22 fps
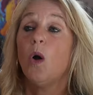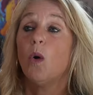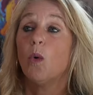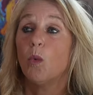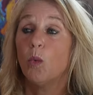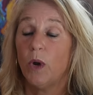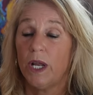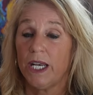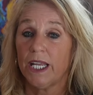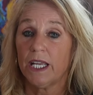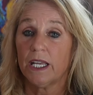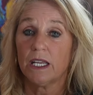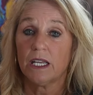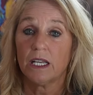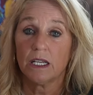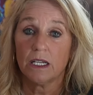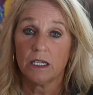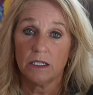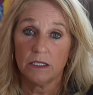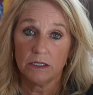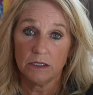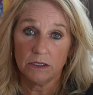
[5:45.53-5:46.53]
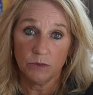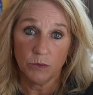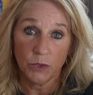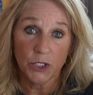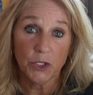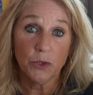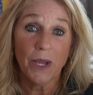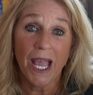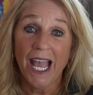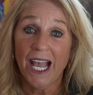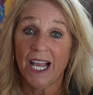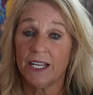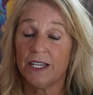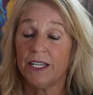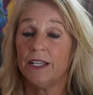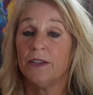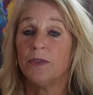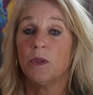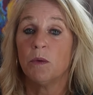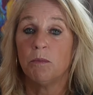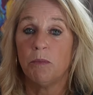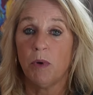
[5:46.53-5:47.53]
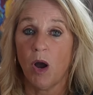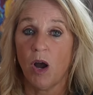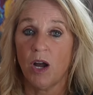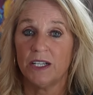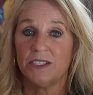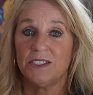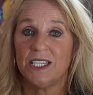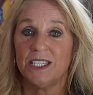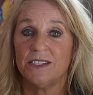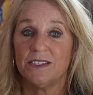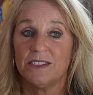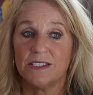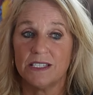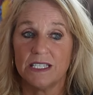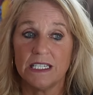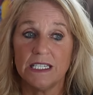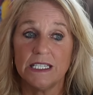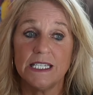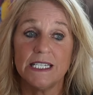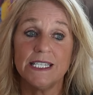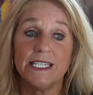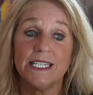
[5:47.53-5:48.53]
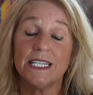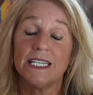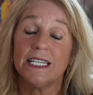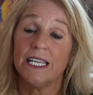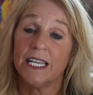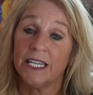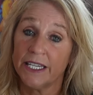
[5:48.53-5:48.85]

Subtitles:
when you add in the bond and the CDD,